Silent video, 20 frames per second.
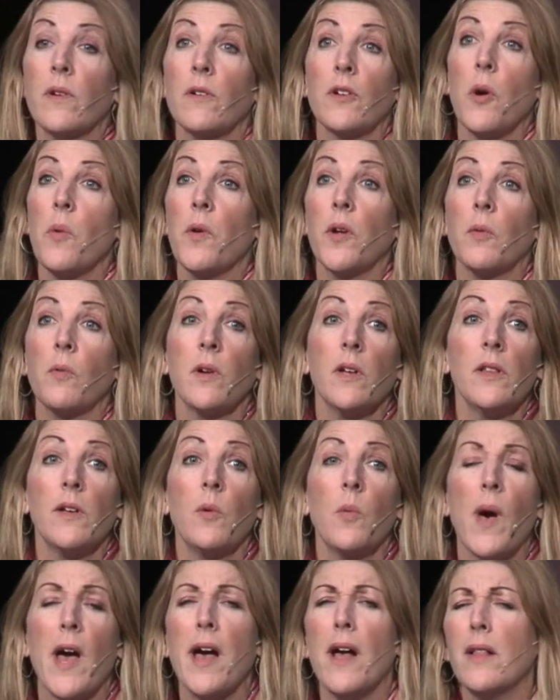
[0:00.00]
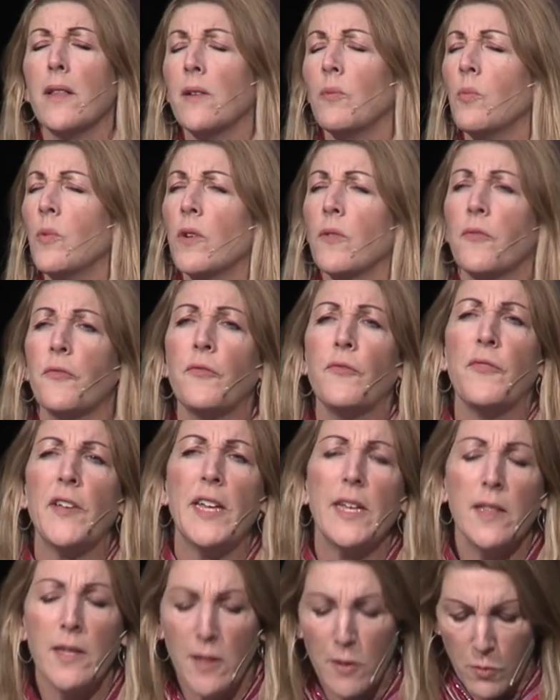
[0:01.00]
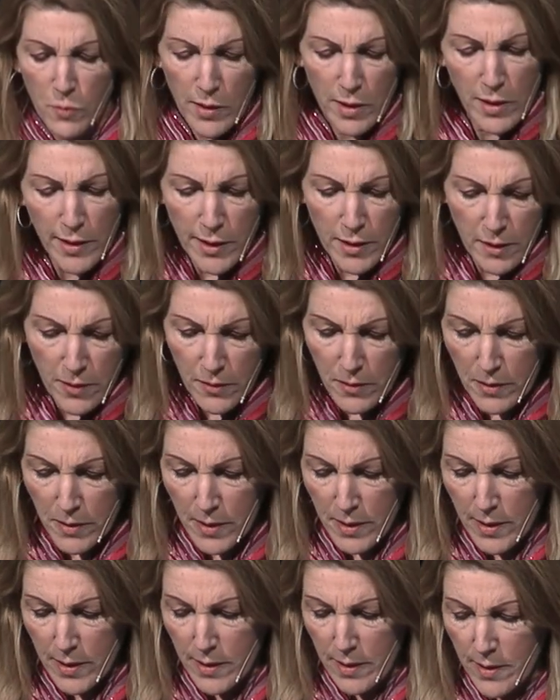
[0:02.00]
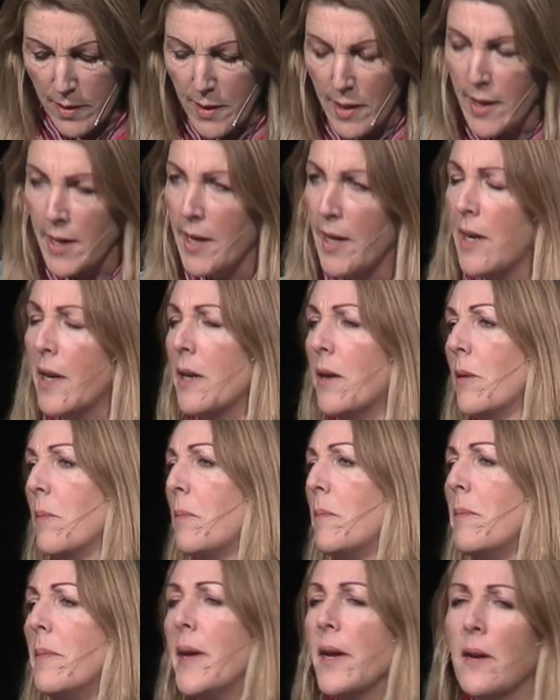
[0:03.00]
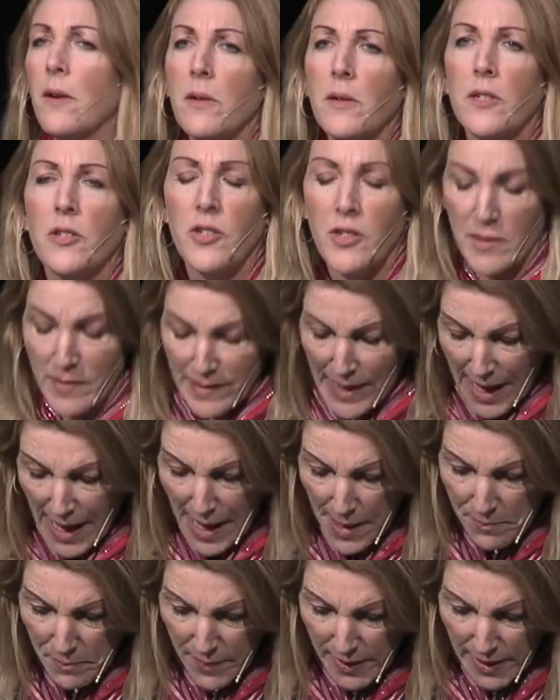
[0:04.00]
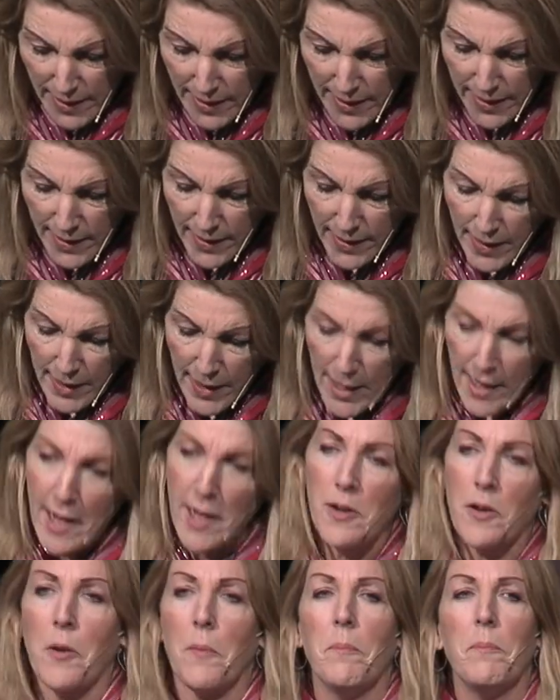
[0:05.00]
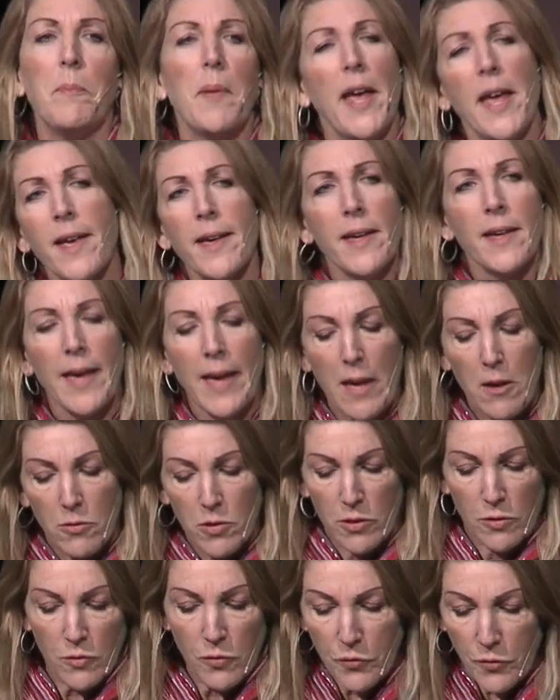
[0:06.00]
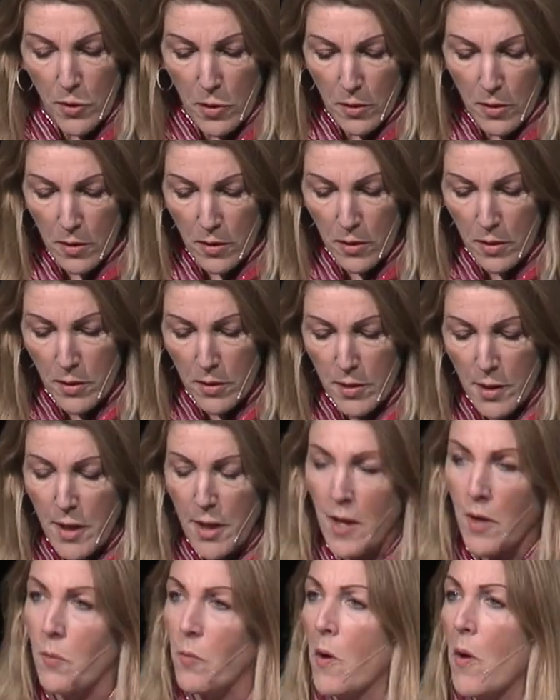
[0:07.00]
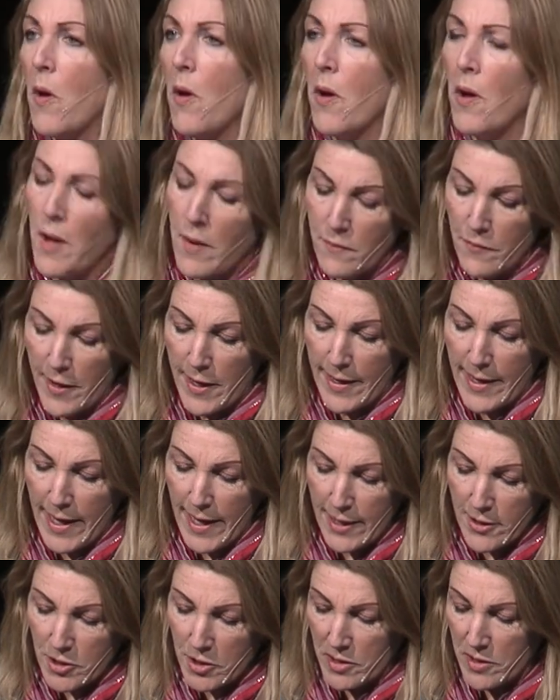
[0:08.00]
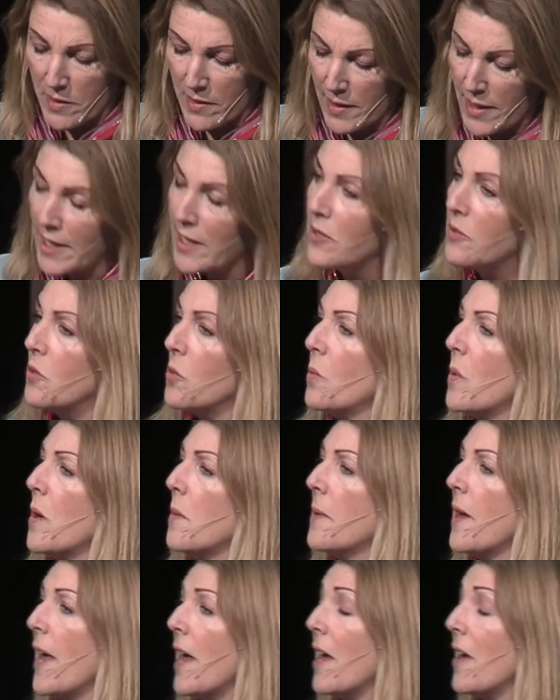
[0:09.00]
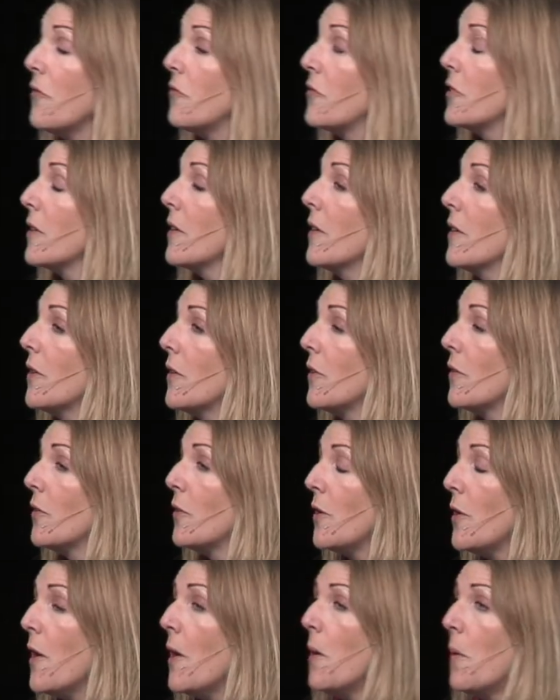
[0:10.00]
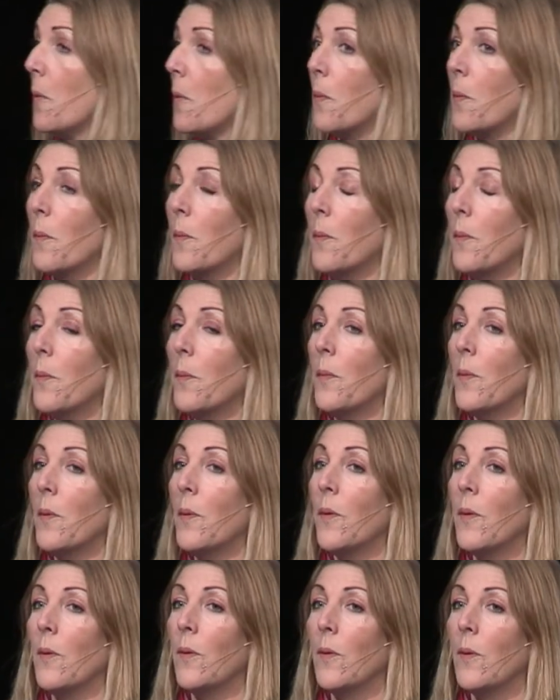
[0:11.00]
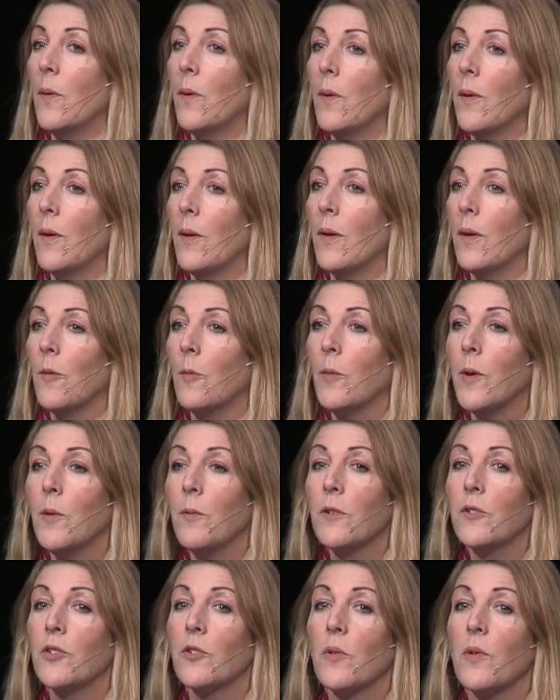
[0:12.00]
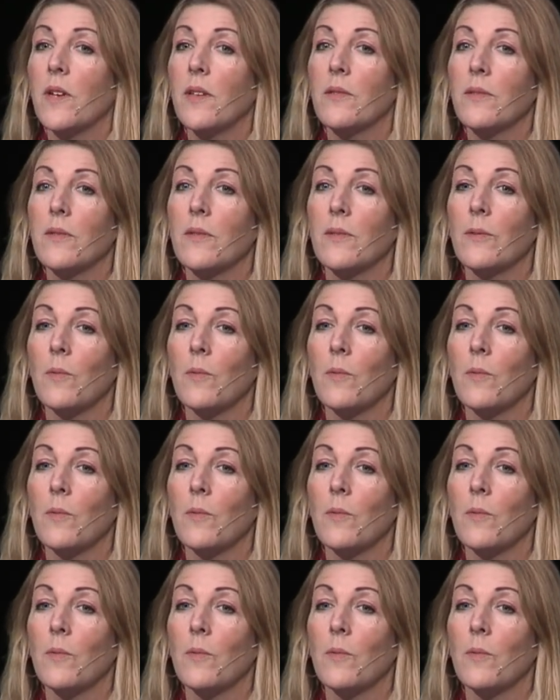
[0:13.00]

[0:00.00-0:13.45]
going really well and we're feeling really good and our marriage is happy and our bank account is full and we're on vacation and the kids are well behaved? No. We rejoice